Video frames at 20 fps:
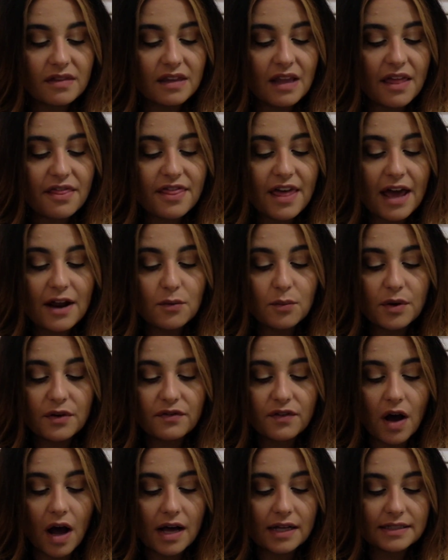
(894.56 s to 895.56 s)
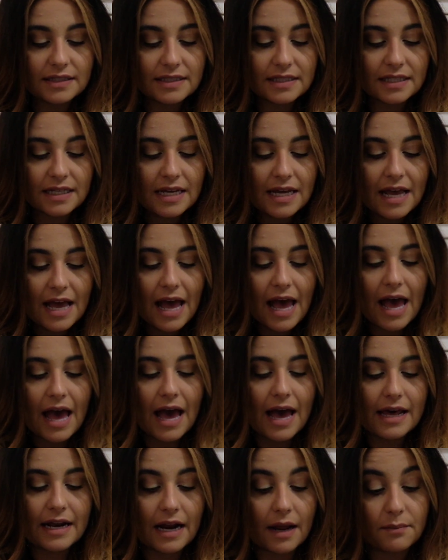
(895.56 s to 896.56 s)
Then we've got,
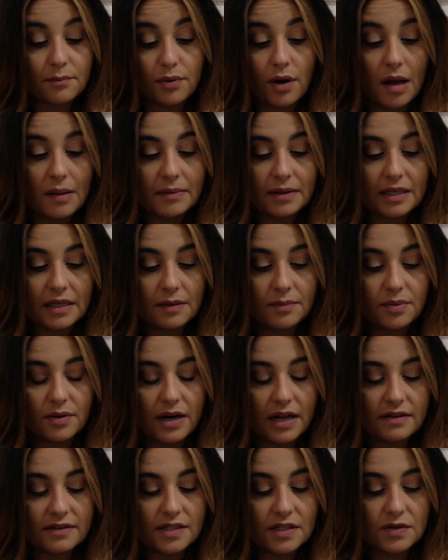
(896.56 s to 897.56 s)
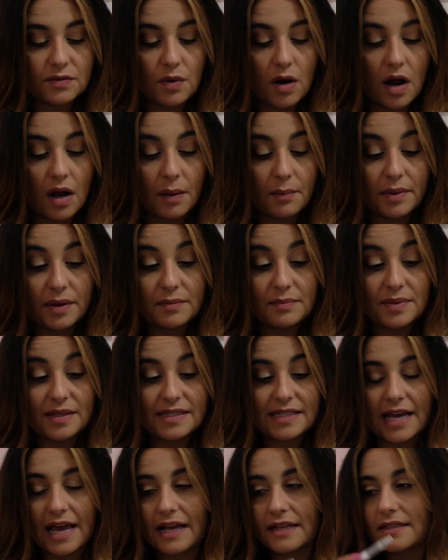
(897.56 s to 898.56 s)
and I'm probably going to pronounce this wrong, but
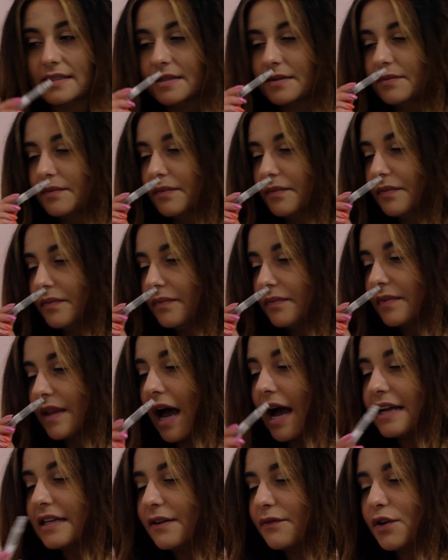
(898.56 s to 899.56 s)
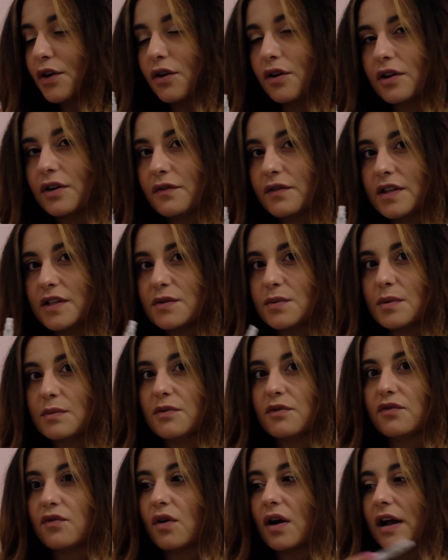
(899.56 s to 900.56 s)
Byzance. I'd never heard of this one
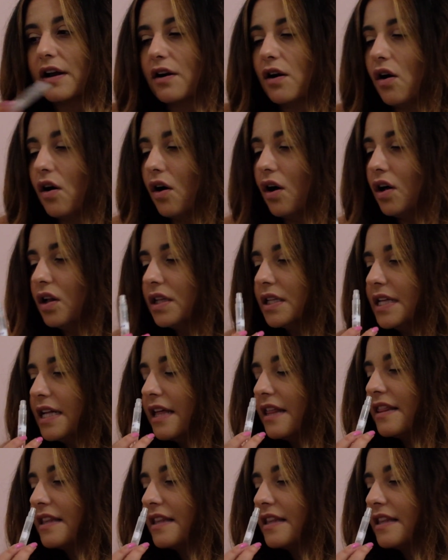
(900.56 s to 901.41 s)
before at all.